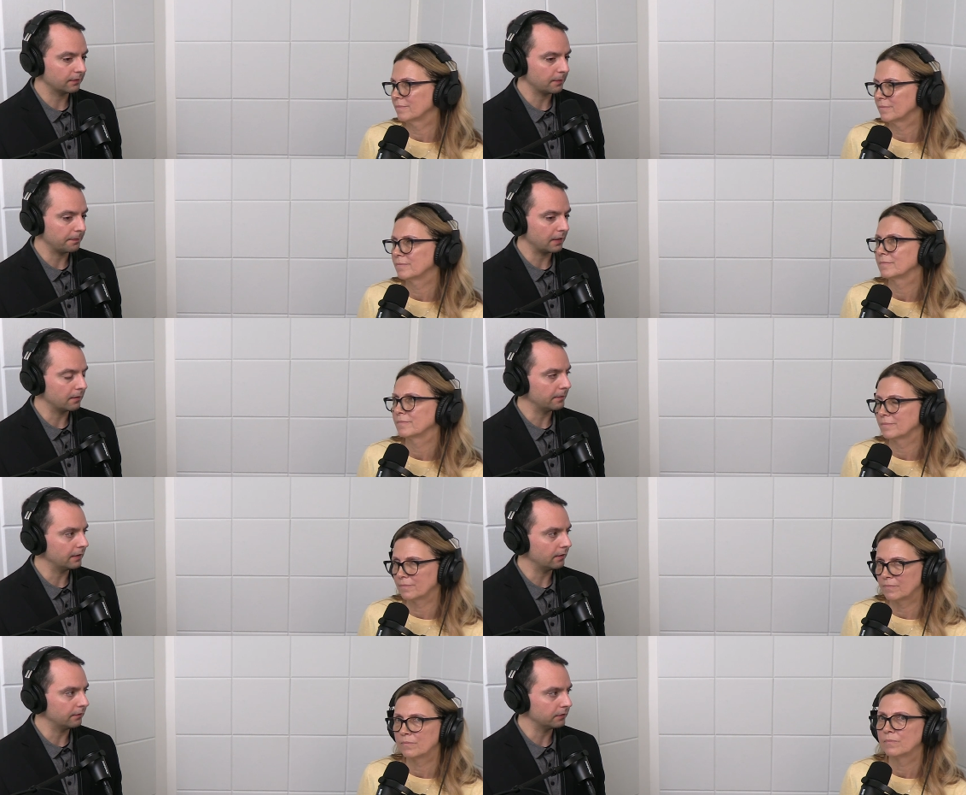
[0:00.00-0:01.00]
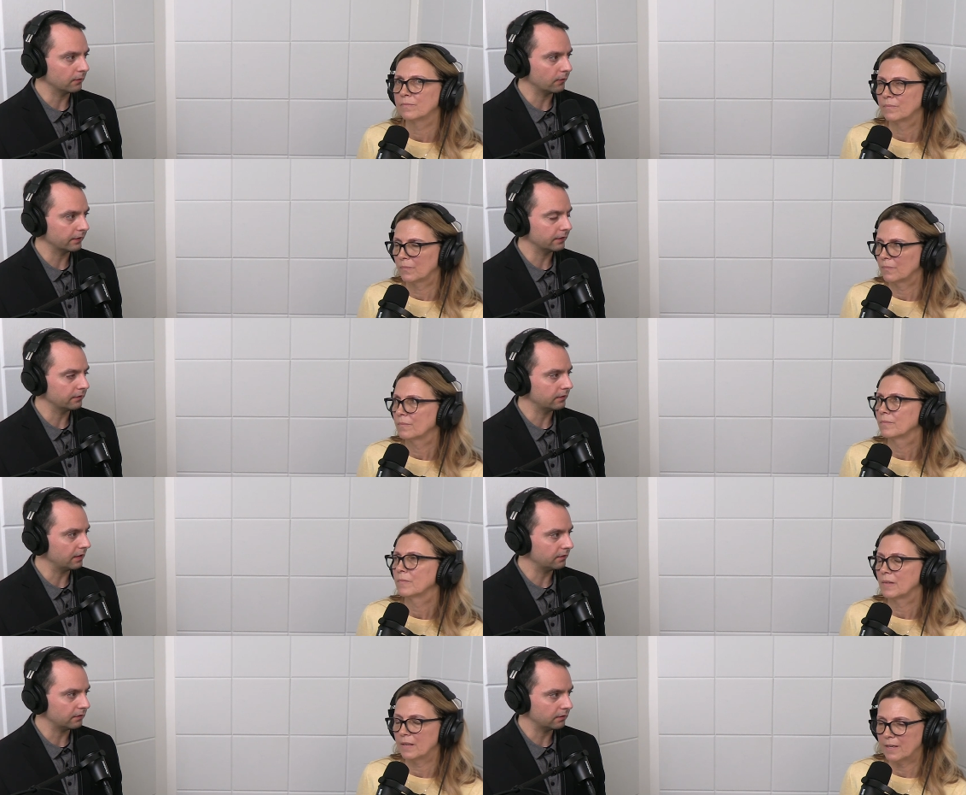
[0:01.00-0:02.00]
Speaker 1: the betterment of your
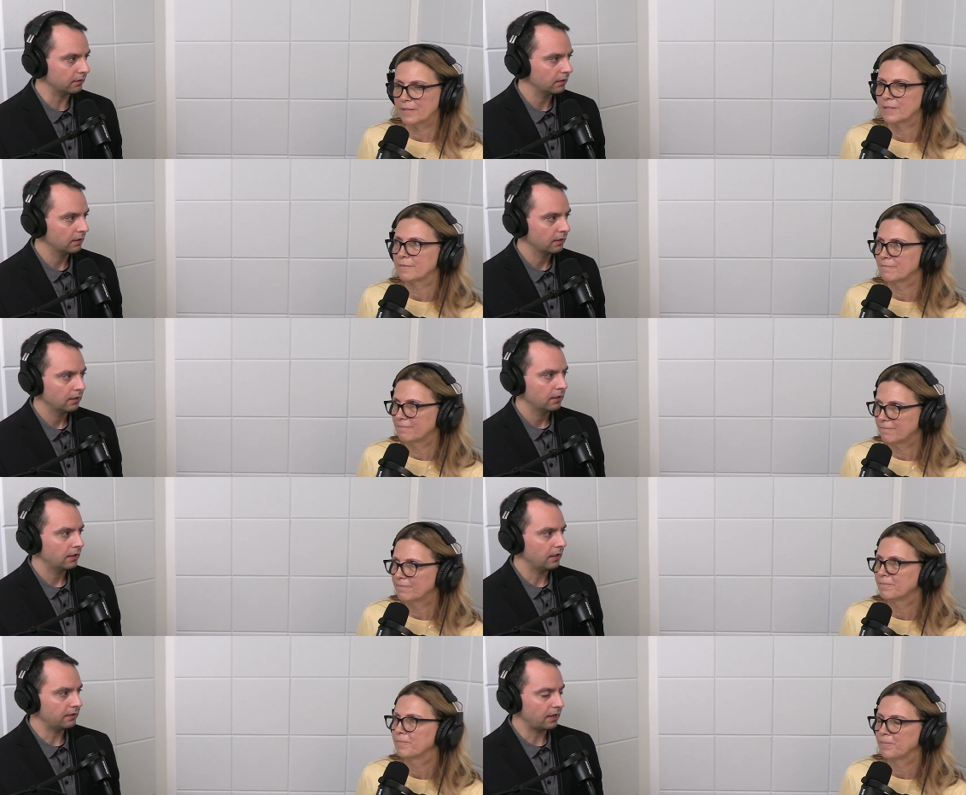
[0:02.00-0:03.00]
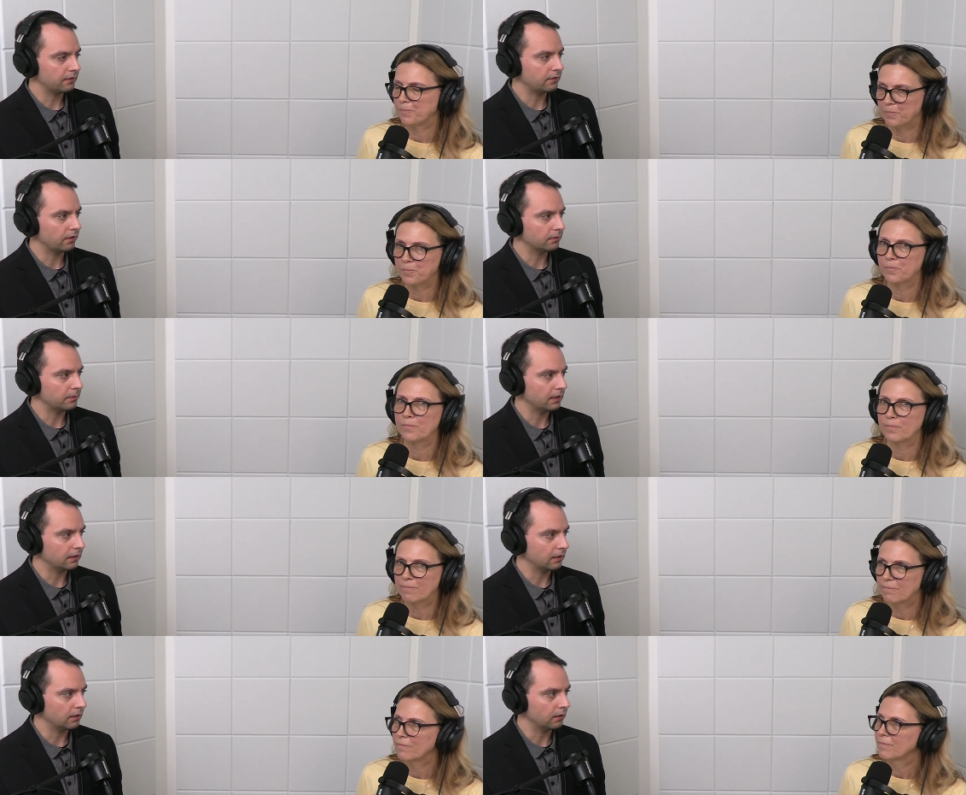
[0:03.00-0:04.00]
organization. Yes and that does make
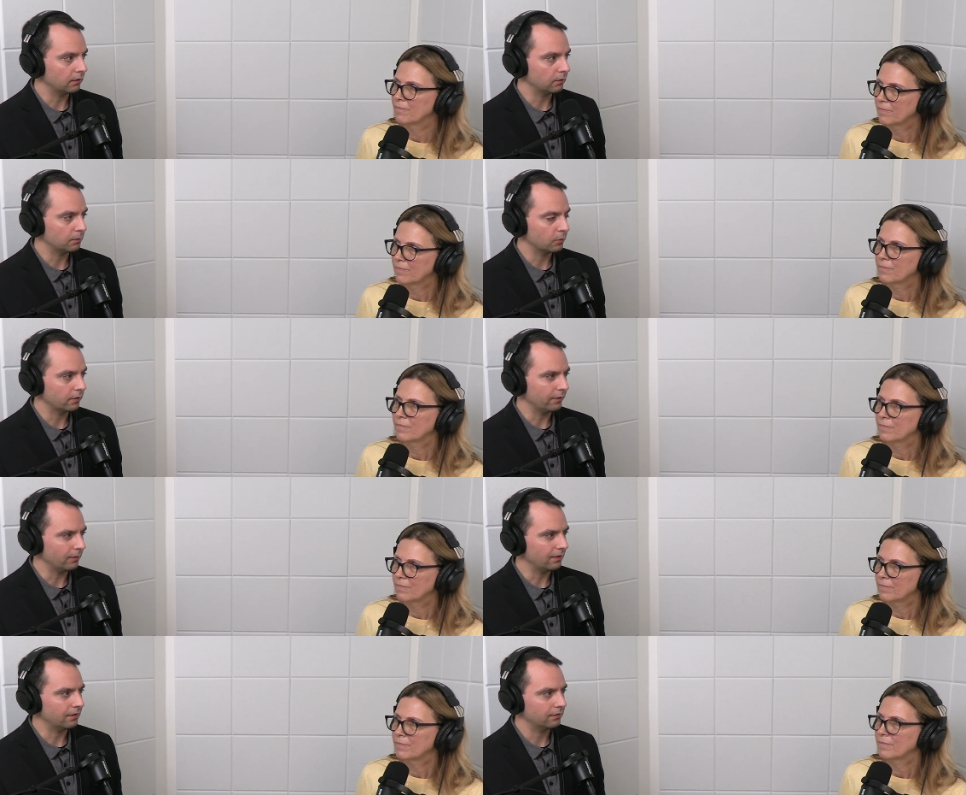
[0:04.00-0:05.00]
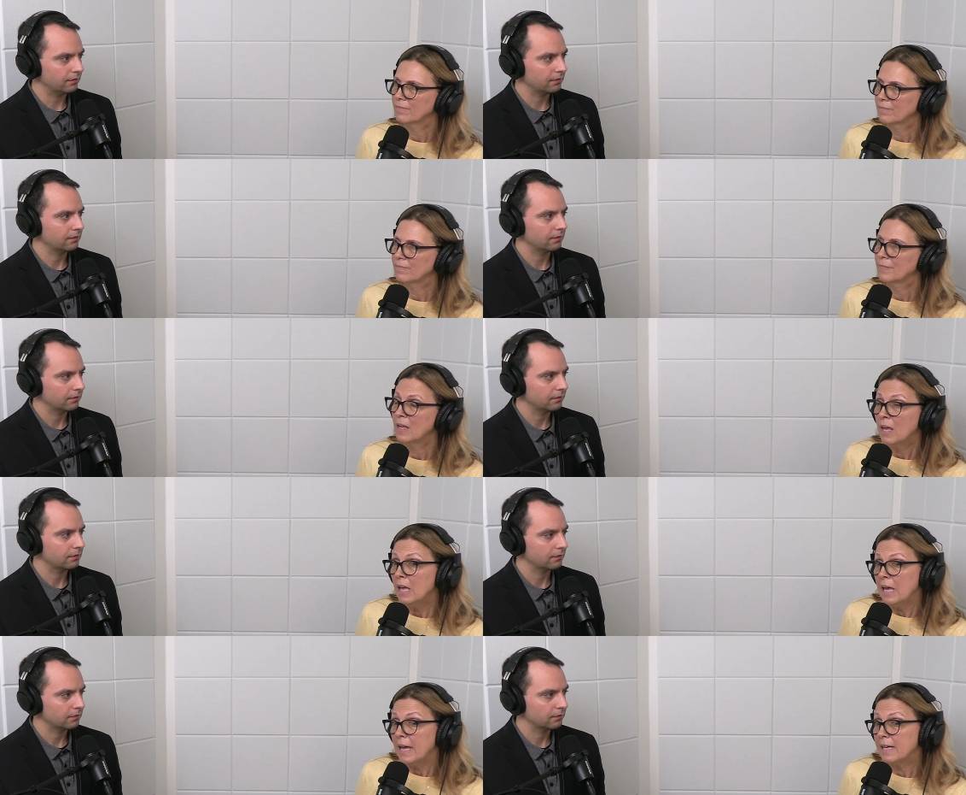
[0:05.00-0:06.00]
it a little more nuanced.
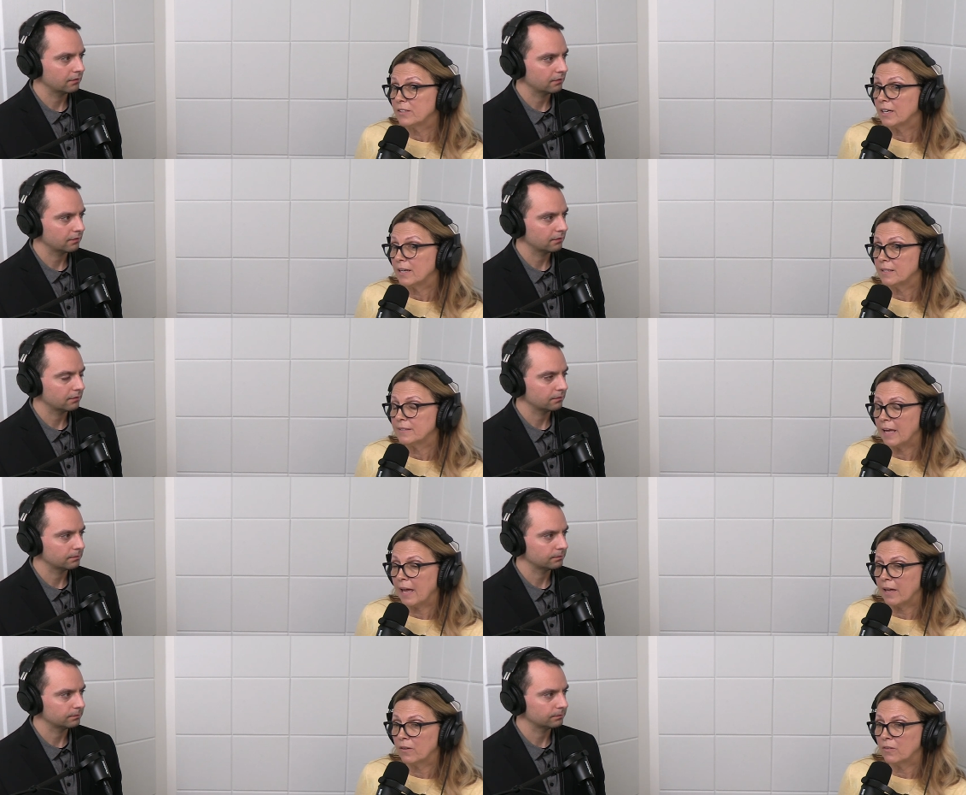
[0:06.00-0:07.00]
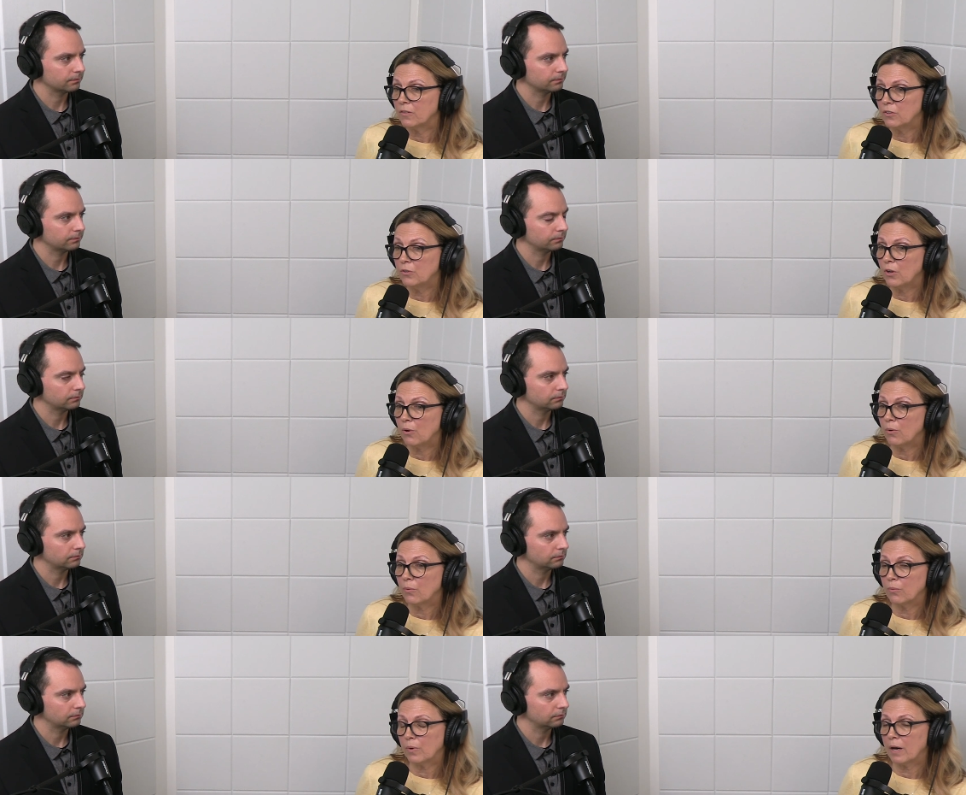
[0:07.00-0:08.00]
Speaker 2: It does. And, you
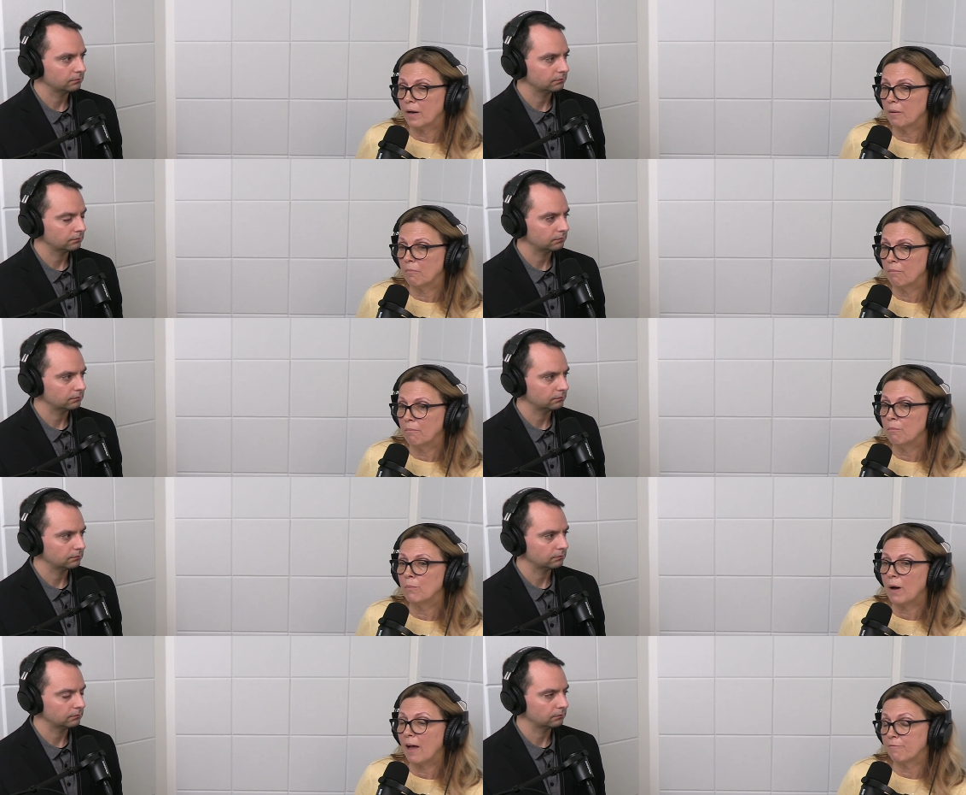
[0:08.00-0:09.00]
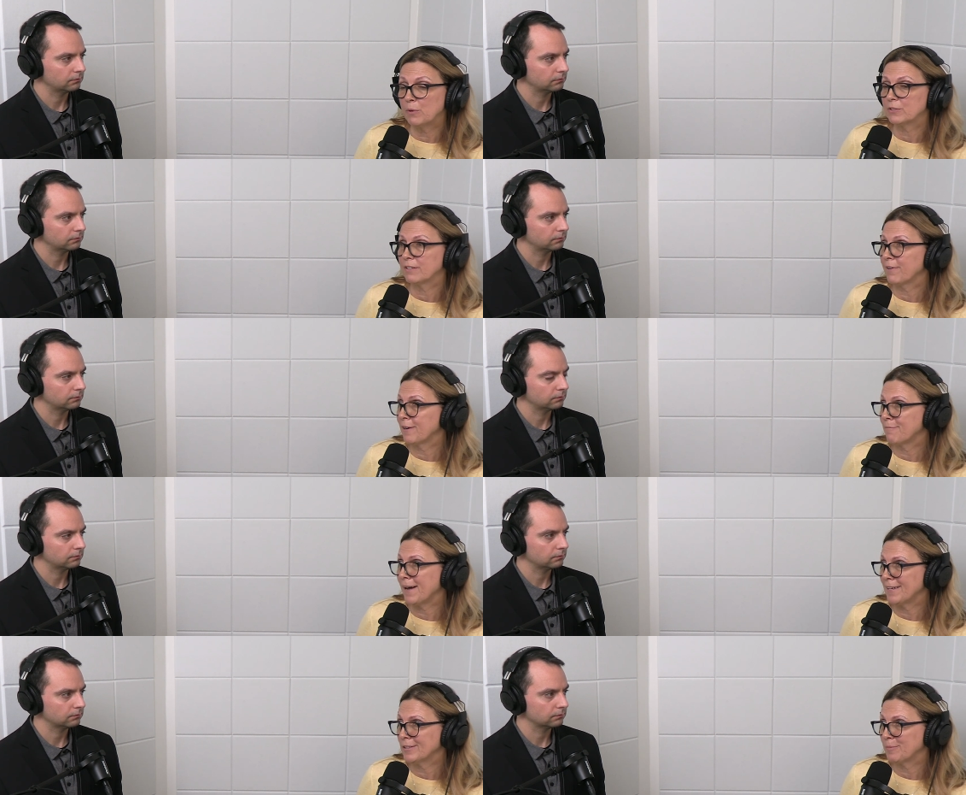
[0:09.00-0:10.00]
know, um, I've mostly found in my
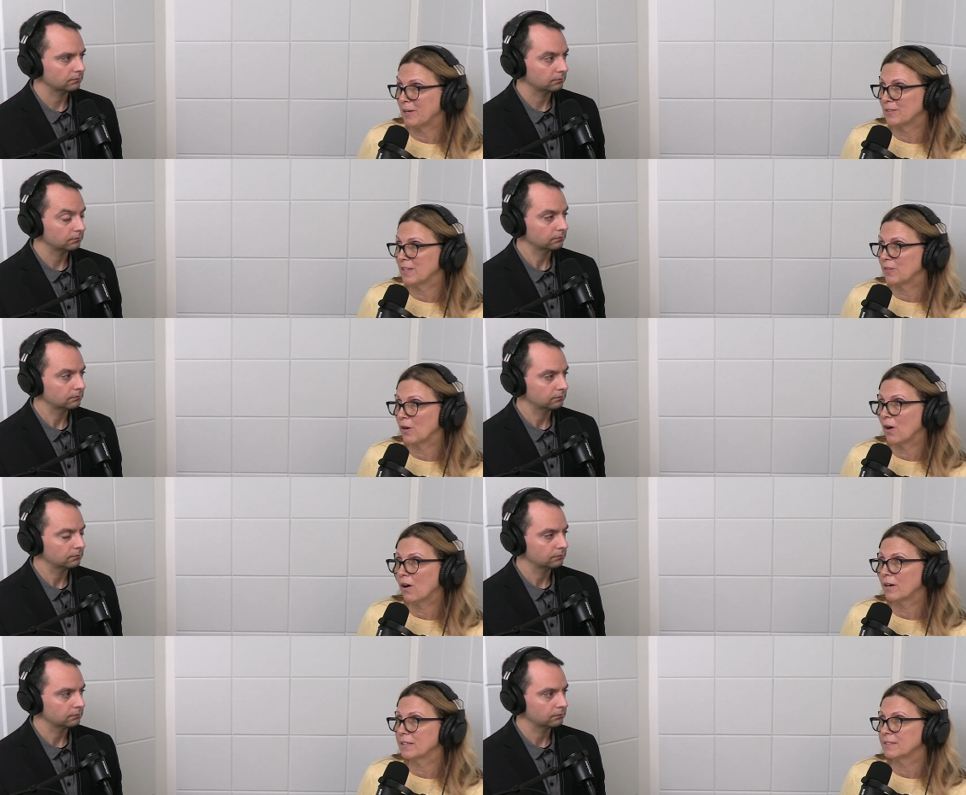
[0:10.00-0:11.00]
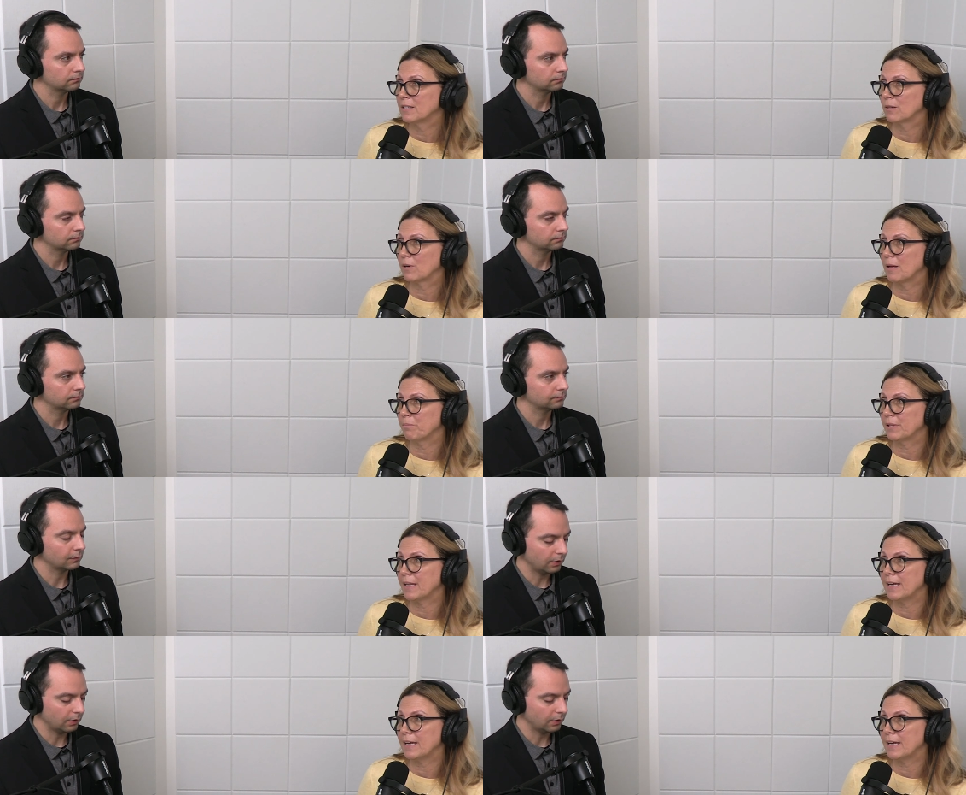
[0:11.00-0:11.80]
experience that their heart is in the right place.